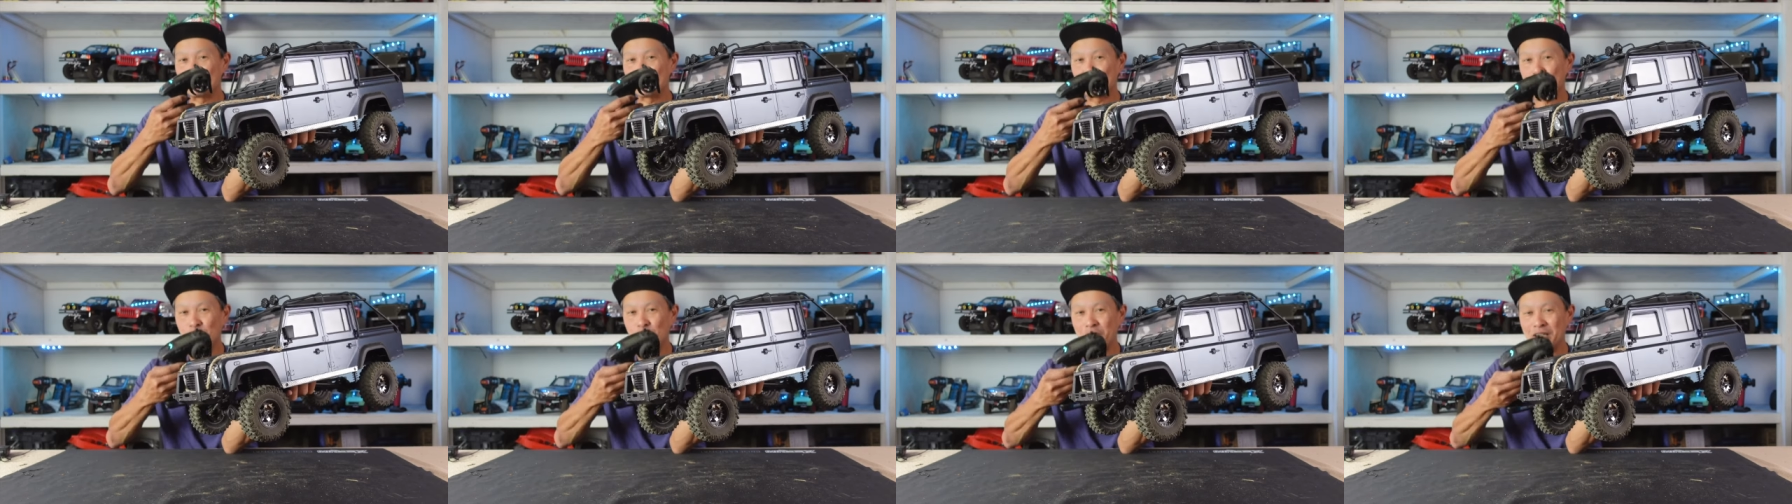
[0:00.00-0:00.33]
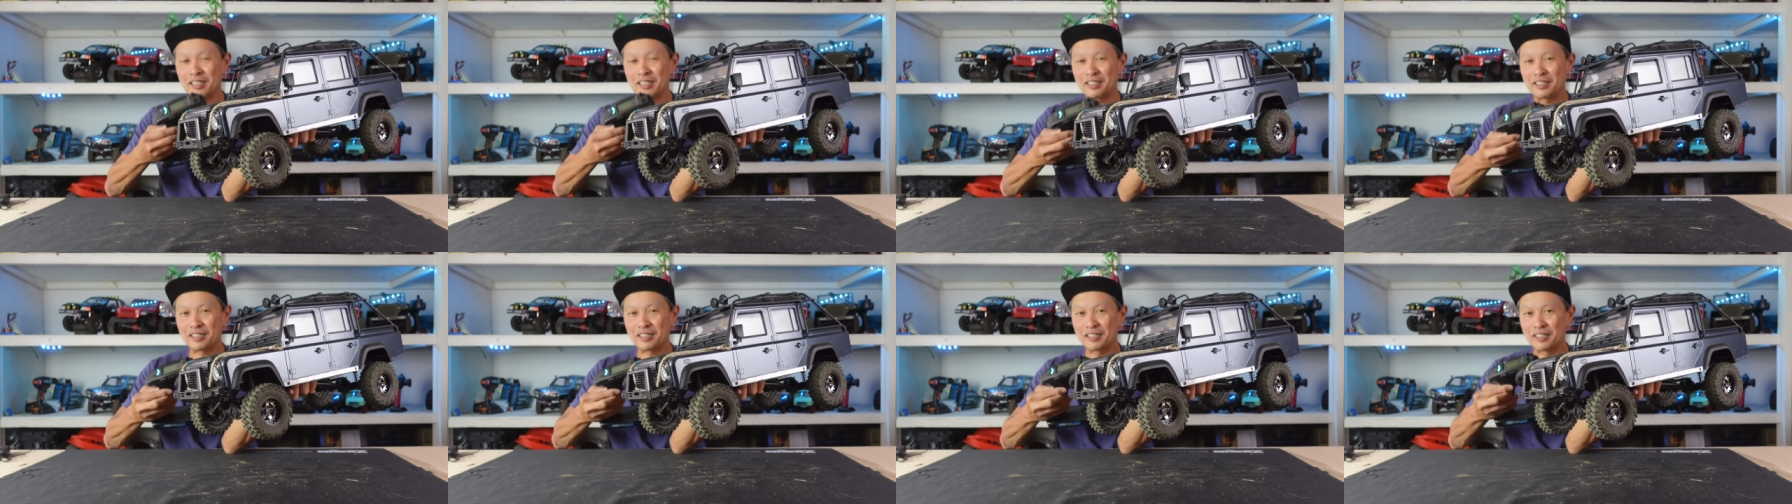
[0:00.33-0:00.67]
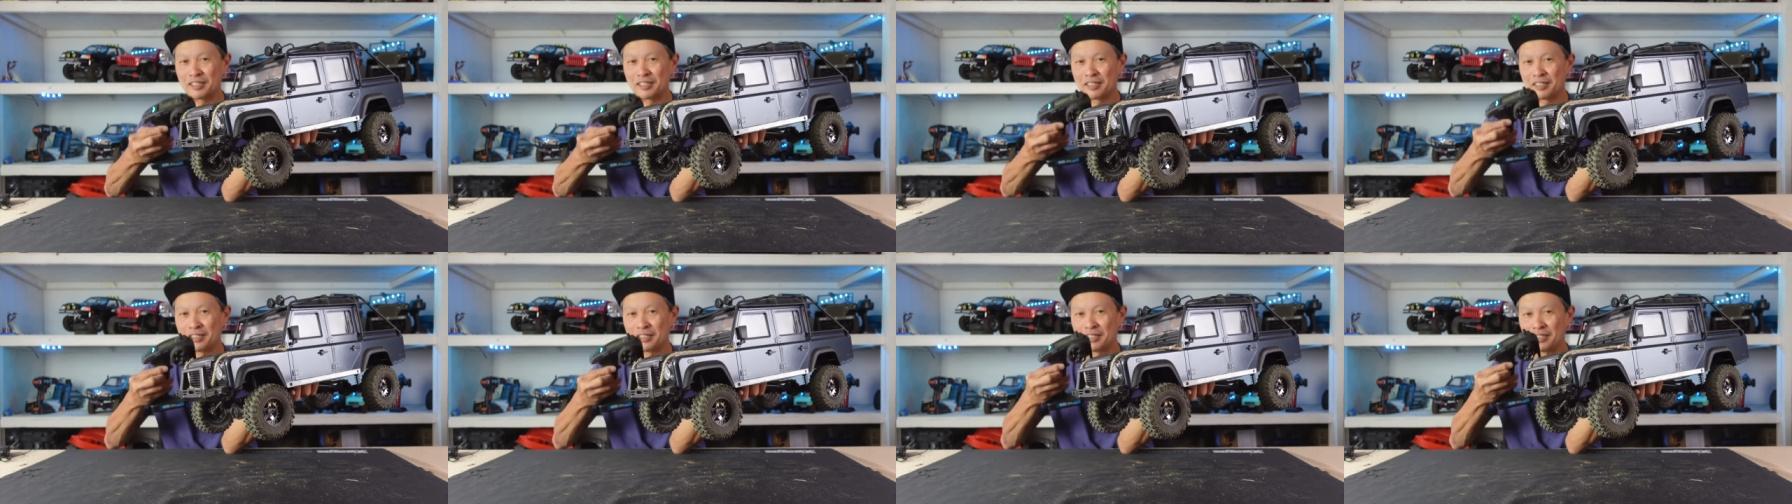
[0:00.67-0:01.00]
a switch,
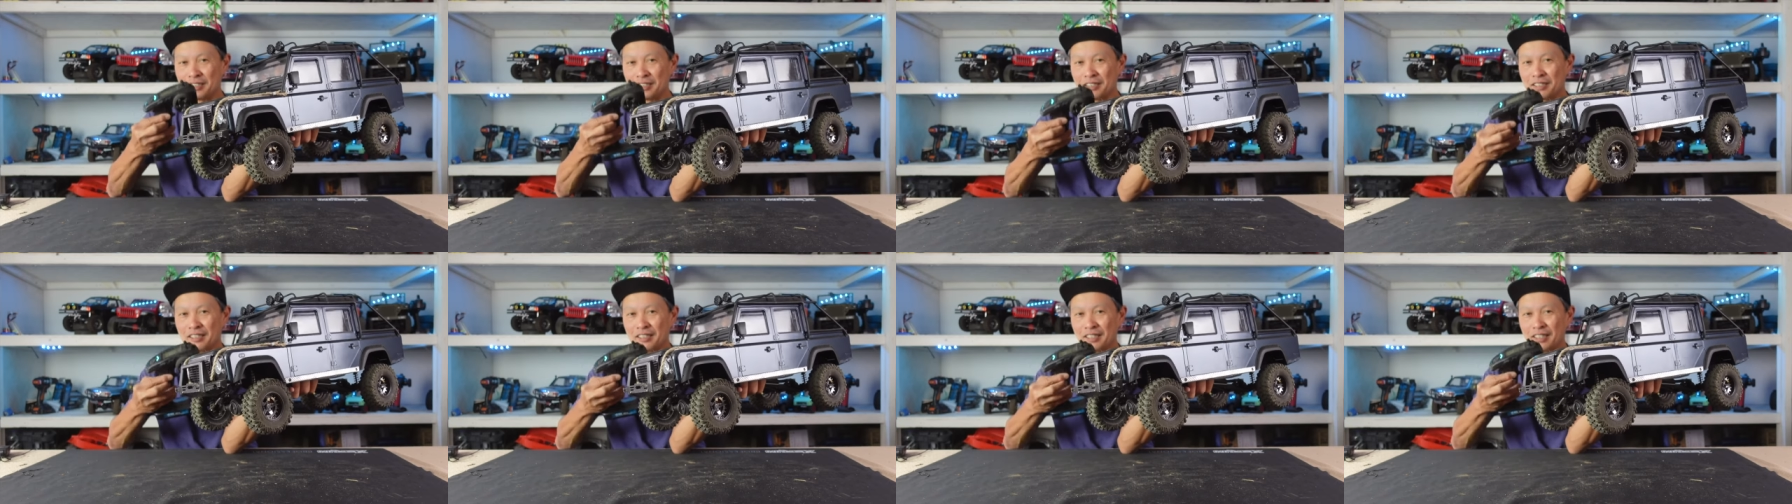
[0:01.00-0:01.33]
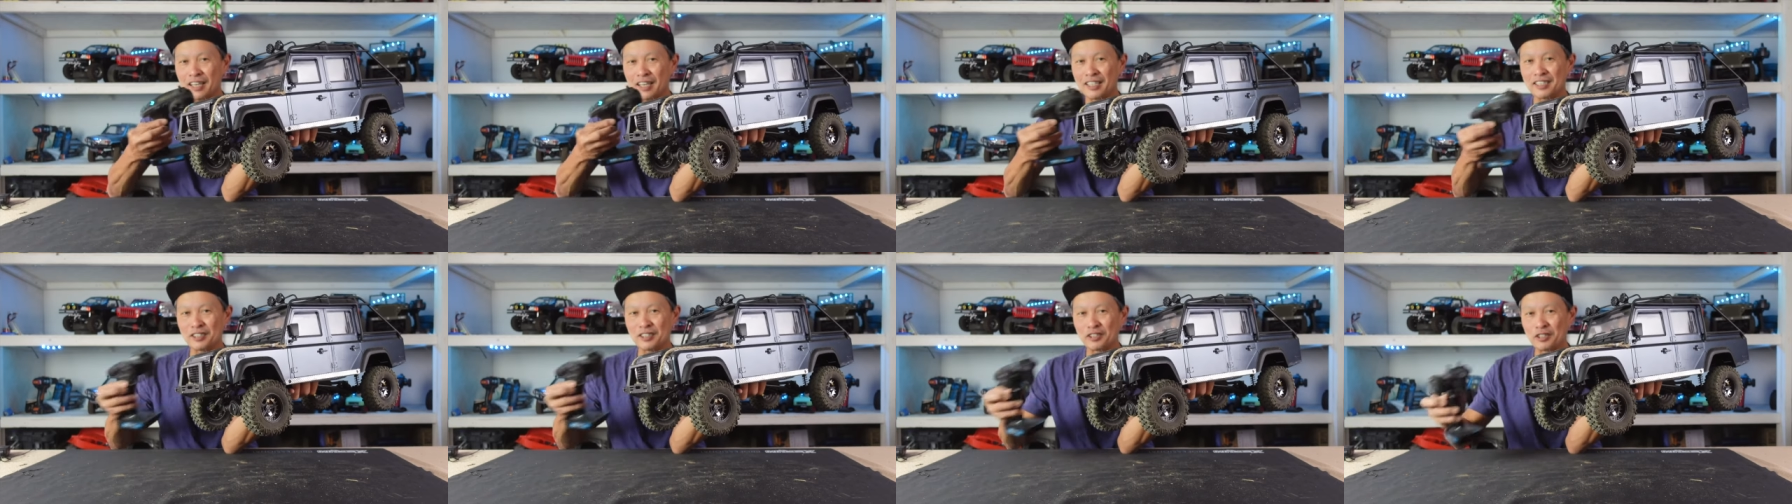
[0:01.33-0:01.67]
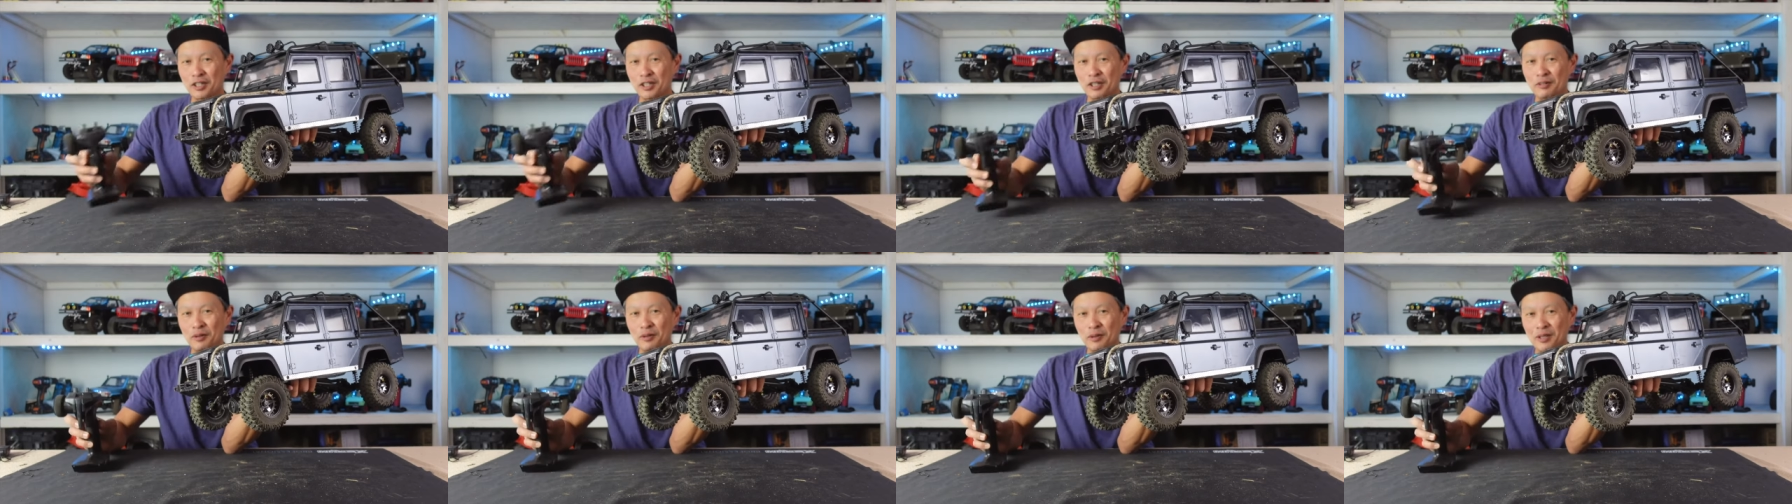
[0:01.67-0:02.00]
a
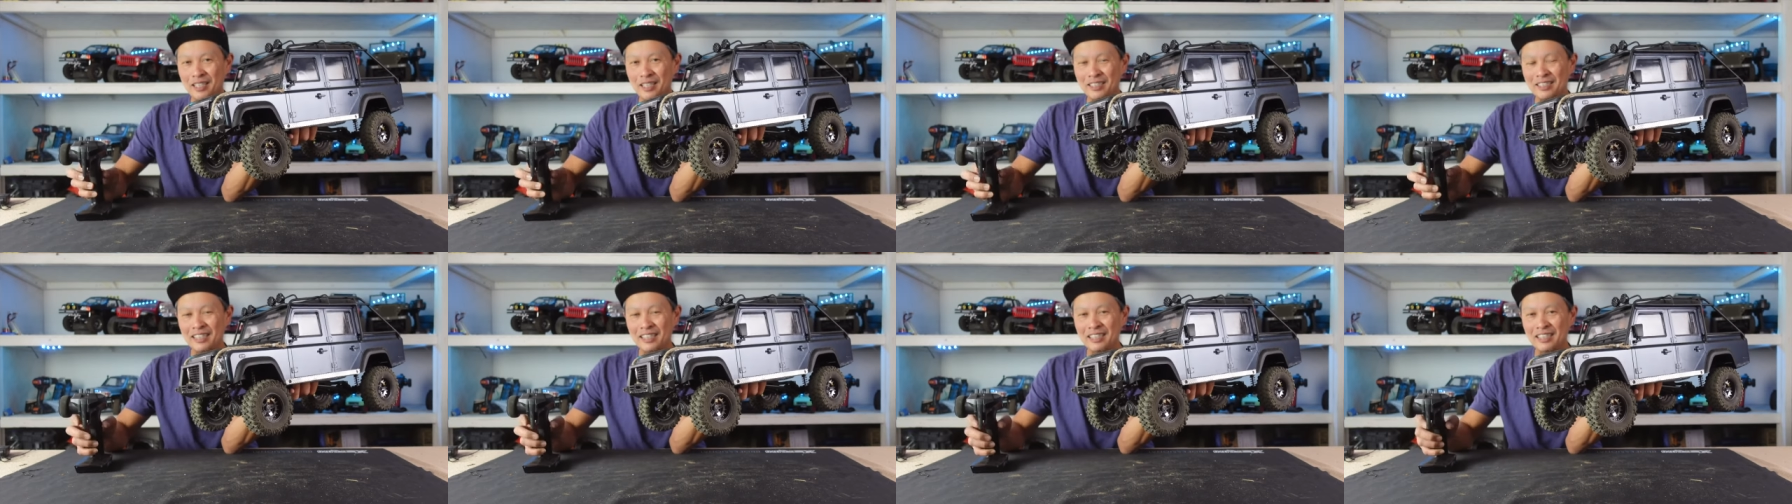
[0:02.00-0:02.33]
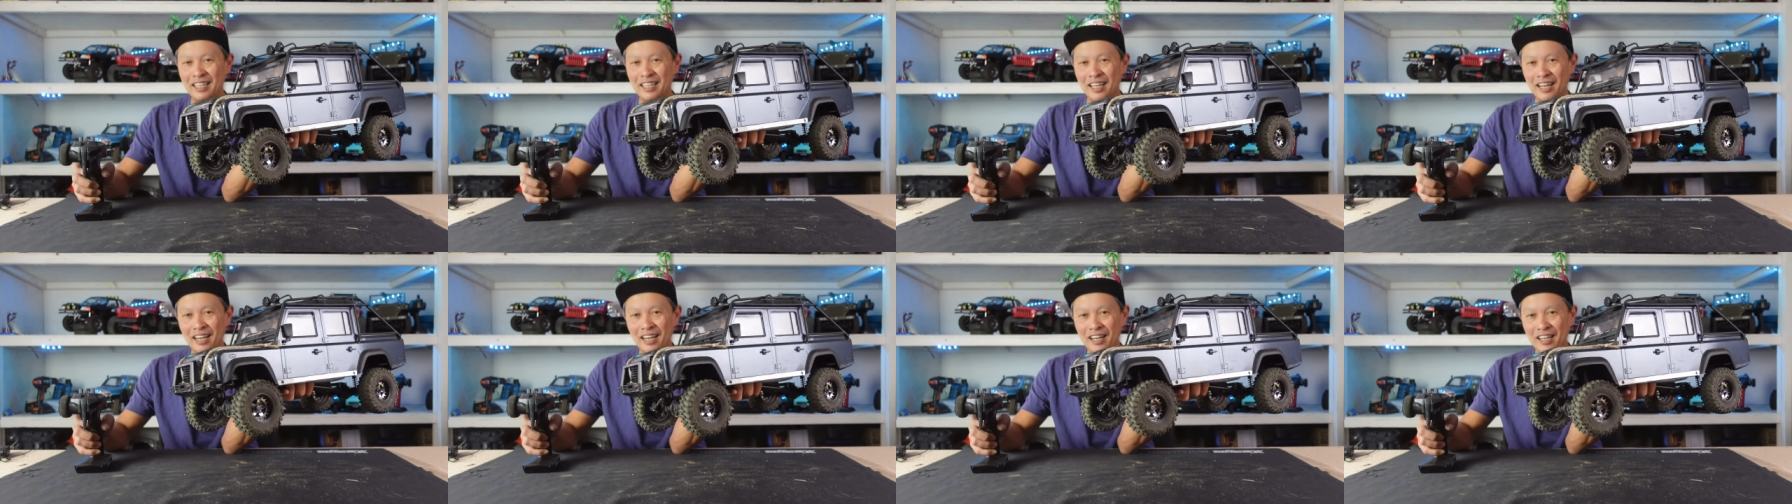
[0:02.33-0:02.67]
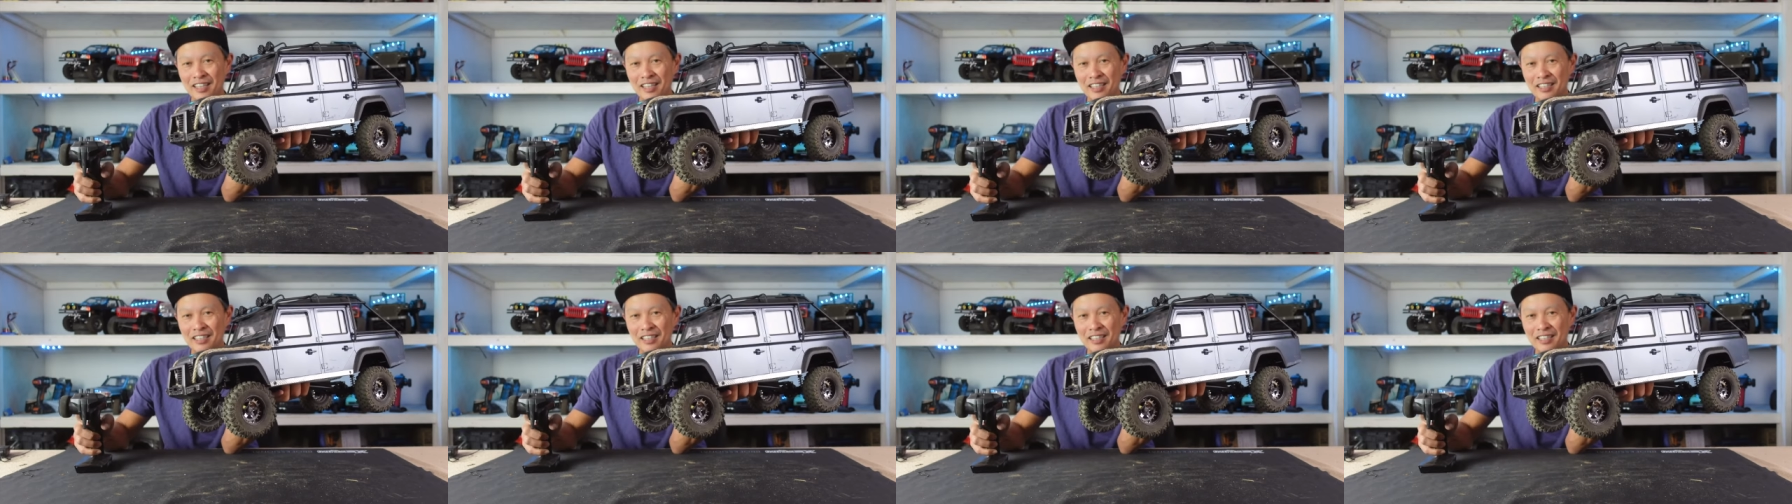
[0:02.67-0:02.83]
servo gets in there,